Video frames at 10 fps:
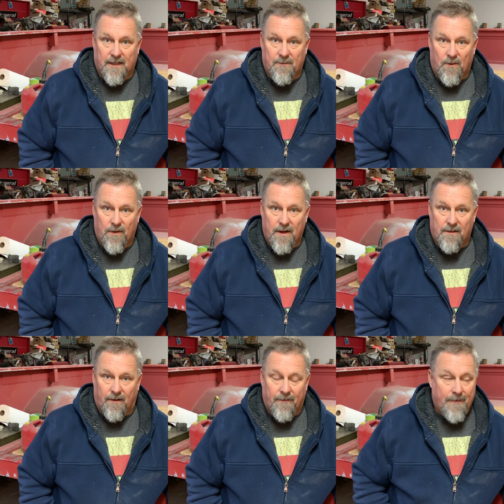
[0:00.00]
anymore
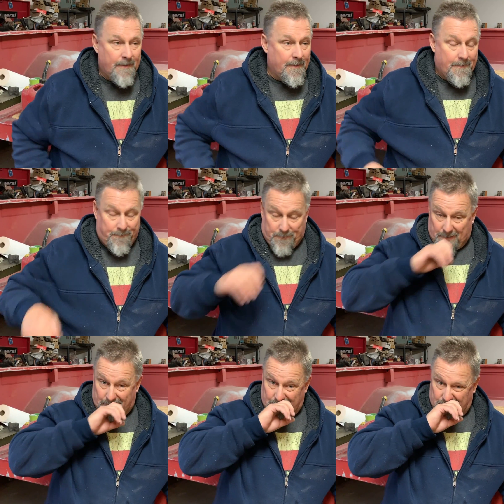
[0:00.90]
either.
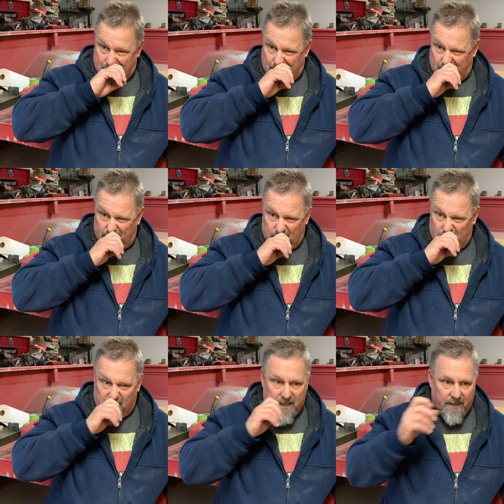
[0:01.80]
You
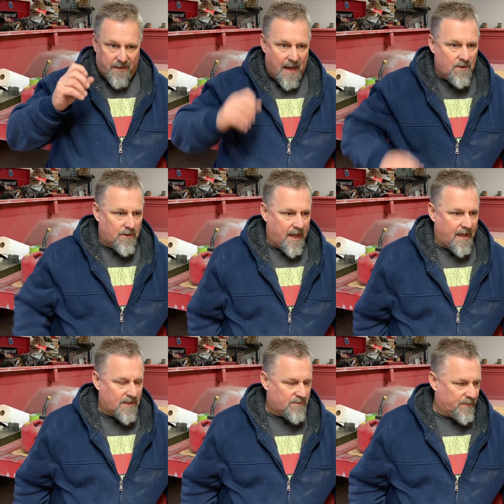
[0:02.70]
can get NATO
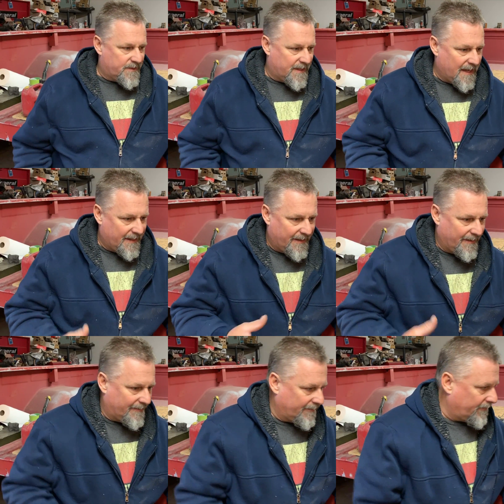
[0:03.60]
cans, but you gotta
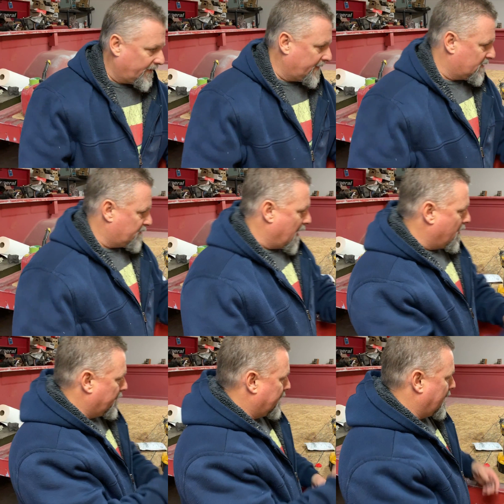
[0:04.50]
get the freaking
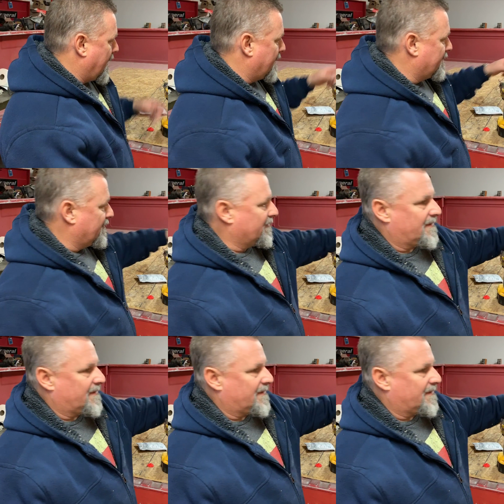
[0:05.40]
spout that has this